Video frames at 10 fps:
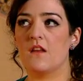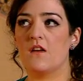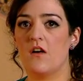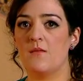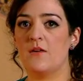
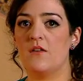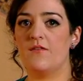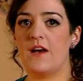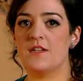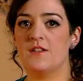call me
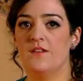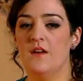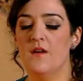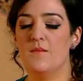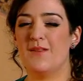old-fashioned,
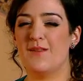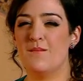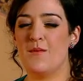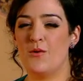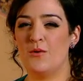but the
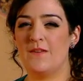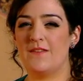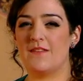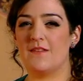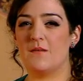
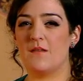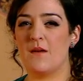most